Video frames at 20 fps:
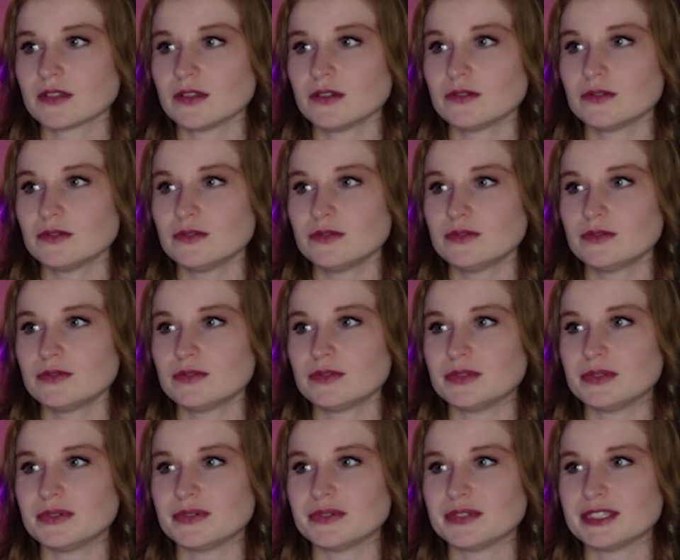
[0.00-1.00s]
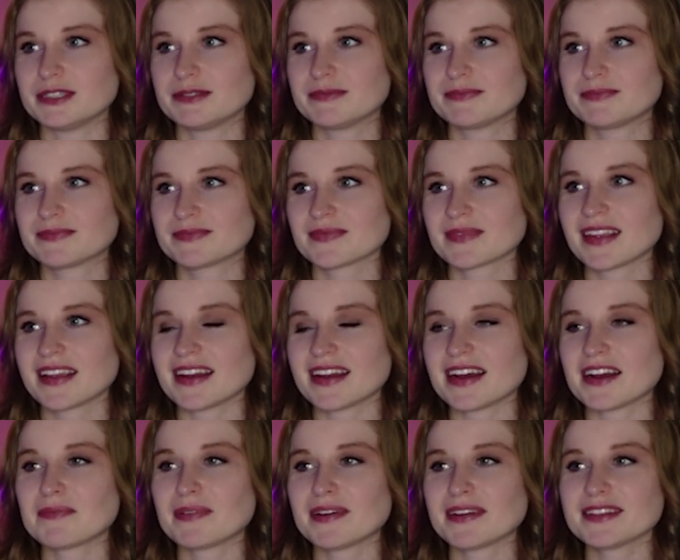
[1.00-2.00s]
Oh,
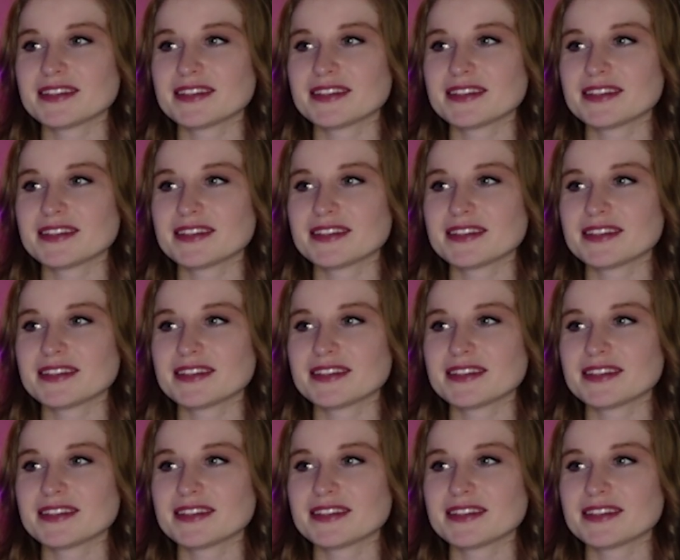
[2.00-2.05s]
I bet